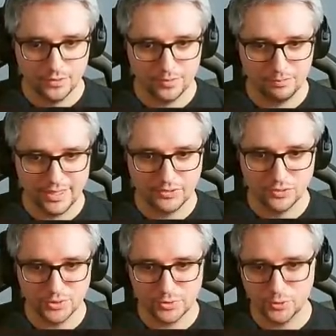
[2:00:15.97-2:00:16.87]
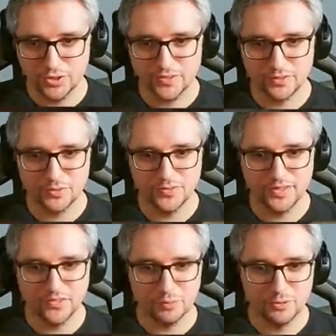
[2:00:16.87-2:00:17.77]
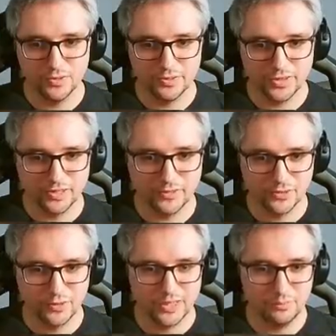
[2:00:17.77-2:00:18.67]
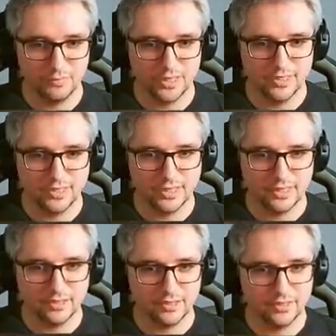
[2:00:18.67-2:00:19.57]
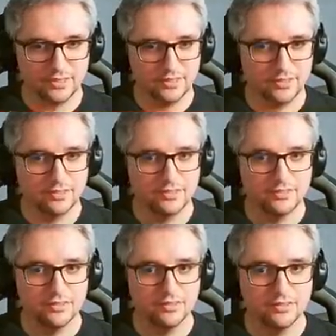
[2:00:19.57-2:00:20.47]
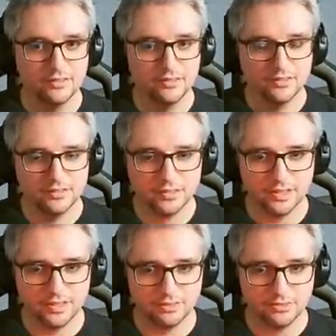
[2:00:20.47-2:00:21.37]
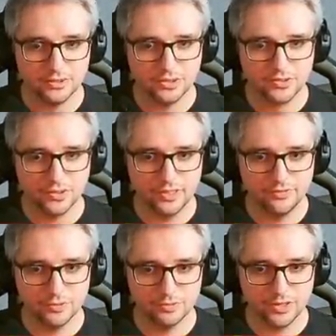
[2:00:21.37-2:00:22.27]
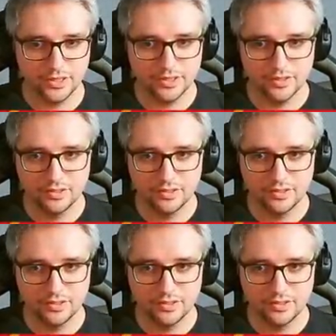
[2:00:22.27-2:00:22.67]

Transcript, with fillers: Oh, I'm back to the content spoilering. So I am making a... Uh... Yeah, we're just gonna have to pray.